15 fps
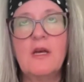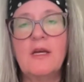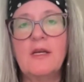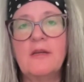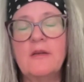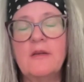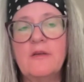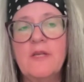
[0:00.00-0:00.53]

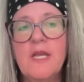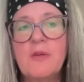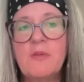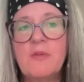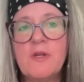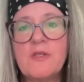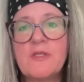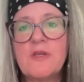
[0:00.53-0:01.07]
a
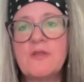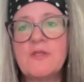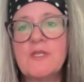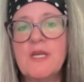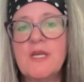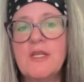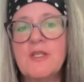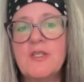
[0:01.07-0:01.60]
neighborhood
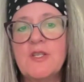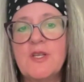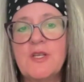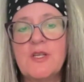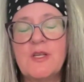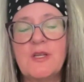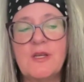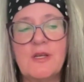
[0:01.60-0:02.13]

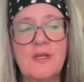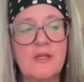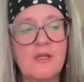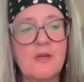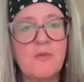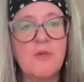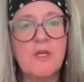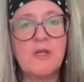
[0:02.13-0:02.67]
association, a
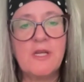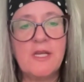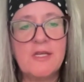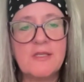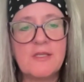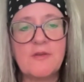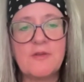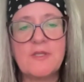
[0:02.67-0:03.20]
community
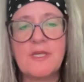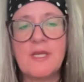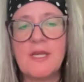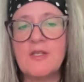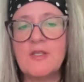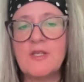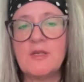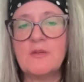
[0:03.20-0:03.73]

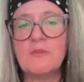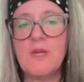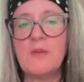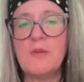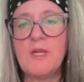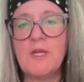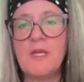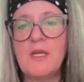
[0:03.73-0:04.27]
association,
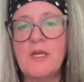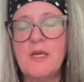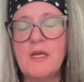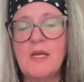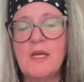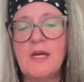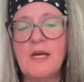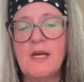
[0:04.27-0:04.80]
maybe
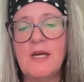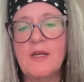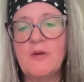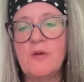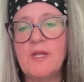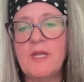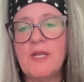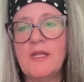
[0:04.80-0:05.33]
I
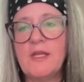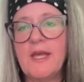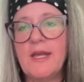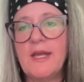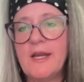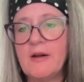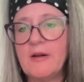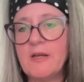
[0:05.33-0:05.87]
know in the
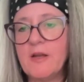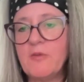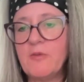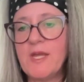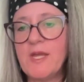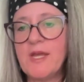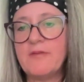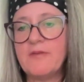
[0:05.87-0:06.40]
Atlanta area,
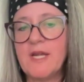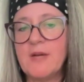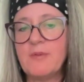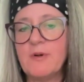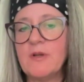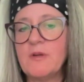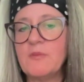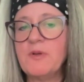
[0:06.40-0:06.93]
we have
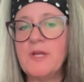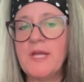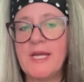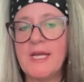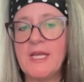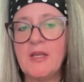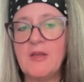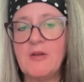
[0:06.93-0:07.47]
neighborhood
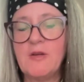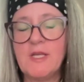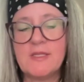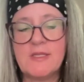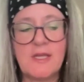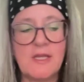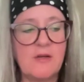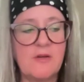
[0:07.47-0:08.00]
planning
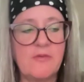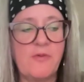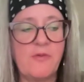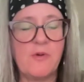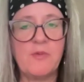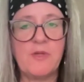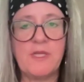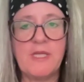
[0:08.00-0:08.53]
units that are
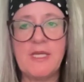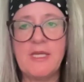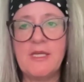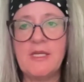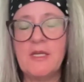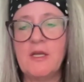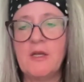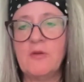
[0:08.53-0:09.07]

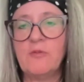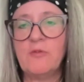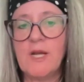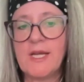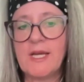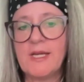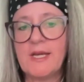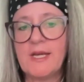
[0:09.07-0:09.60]
formally
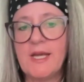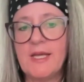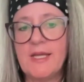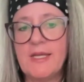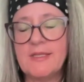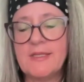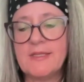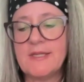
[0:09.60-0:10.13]

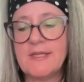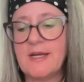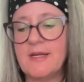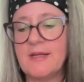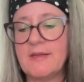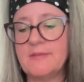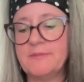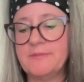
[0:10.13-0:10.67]
recognized
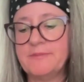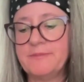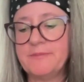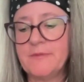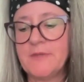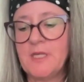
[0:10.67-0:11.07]
um,